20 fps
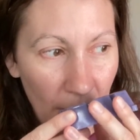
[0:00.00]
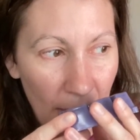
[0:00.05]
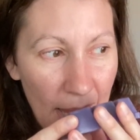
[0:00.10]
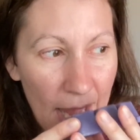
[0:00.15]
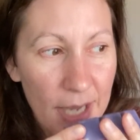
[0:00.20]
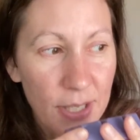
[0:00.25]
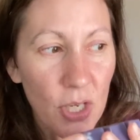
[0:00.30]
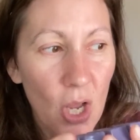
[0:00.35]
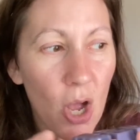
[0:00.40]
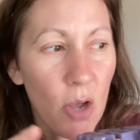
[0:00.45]

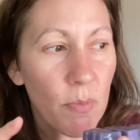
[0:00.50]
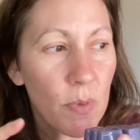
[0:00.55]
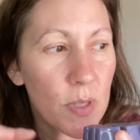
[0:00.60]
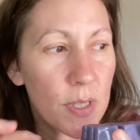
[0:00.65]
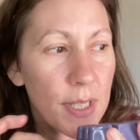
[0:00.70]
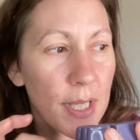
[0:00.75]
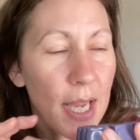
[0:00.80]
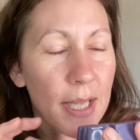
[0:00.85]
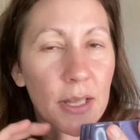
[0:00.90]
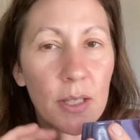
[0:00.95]
It's
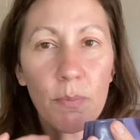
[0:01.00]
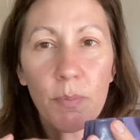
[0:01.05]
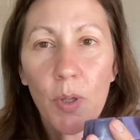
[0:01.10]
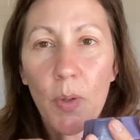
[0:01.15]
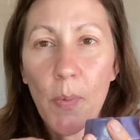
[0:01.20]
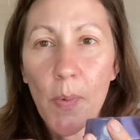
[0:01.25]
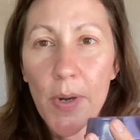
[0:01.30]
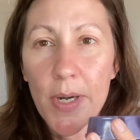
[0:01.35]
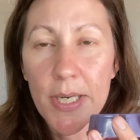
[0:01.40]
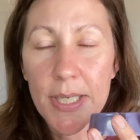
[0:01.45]
almost like the
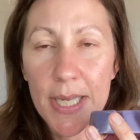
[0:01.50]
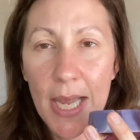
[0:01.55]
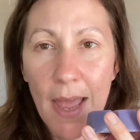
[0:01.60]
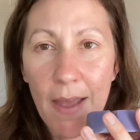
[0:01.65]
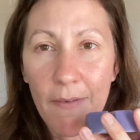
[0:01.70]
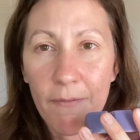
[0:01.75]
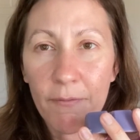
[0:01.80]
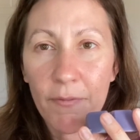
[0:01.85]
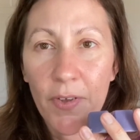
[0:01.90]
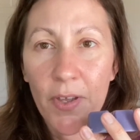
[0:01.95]
blueberries
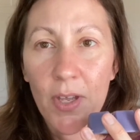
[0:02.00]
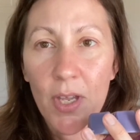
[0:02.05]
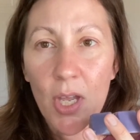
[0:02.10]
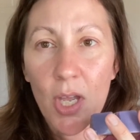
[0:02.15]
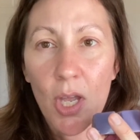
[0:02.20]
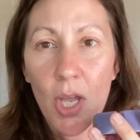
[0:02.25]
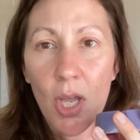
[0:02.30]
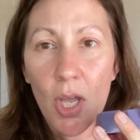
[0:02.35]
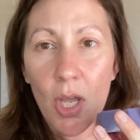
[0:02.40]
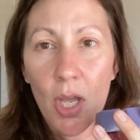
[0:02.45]
have
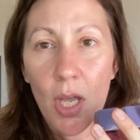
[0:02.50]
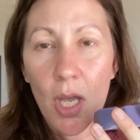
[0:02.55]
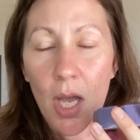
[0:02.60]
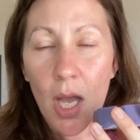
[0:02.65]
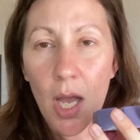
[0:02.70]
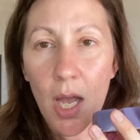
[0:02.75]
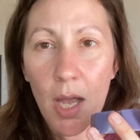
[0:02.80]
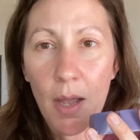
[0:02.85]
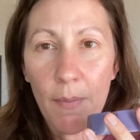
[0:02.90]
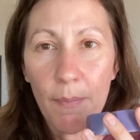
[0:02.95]

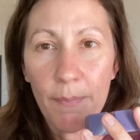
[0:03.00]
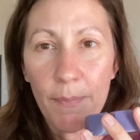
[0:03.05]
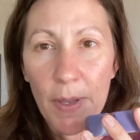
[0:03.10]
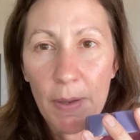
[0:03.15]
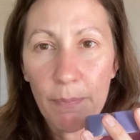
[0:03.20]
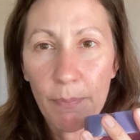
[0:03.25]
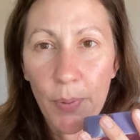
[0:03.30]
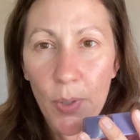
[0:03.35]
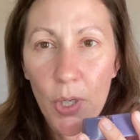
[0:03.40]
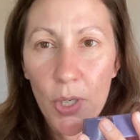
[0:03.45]

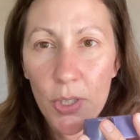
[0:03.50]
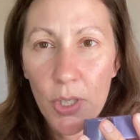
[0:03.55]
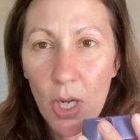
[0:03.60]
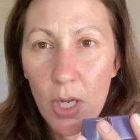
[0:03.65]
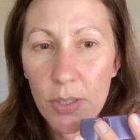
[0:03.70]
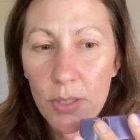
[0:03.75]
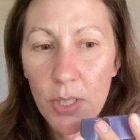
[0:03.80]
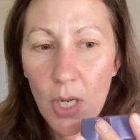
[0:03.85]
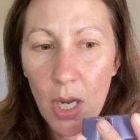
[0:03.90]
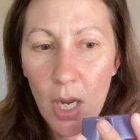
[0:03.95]
been put
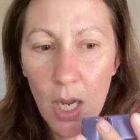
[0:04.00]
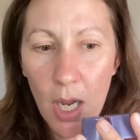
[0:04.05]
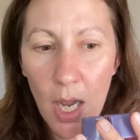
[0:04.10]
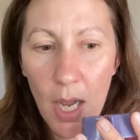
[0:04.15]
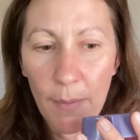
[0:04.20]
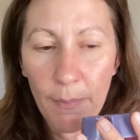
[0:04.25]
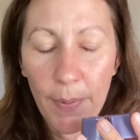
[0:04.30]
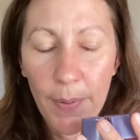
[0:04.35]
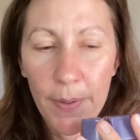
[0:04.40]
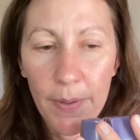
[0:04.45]
on
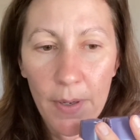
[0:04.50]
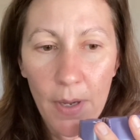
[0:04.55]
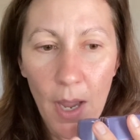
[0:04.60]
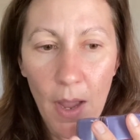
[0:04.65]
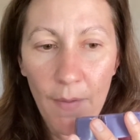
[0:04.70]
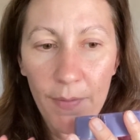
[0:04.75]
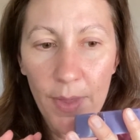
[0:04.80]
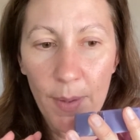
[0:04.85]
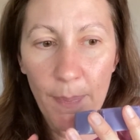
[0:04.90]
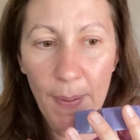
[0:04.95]
top
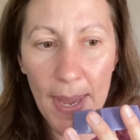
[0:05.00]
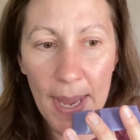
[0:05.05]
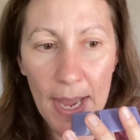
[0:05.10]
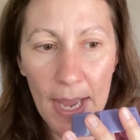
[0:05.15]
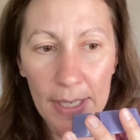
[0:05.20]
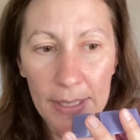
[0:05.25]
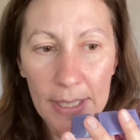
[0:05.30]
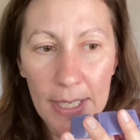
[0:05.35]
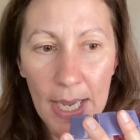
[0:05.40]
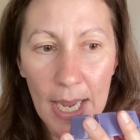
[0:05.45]
of the
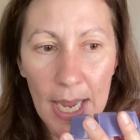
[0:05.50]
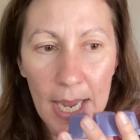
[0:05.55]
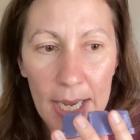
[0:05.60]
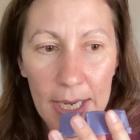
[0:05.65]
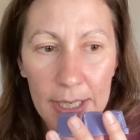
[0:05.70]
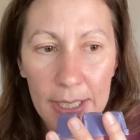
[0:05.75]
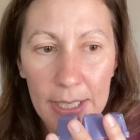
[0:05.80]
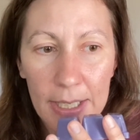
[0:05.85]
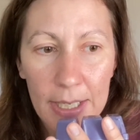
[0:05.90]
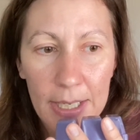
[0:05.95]

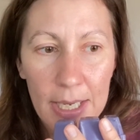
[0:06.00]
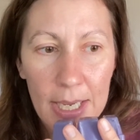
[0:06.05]
pancake,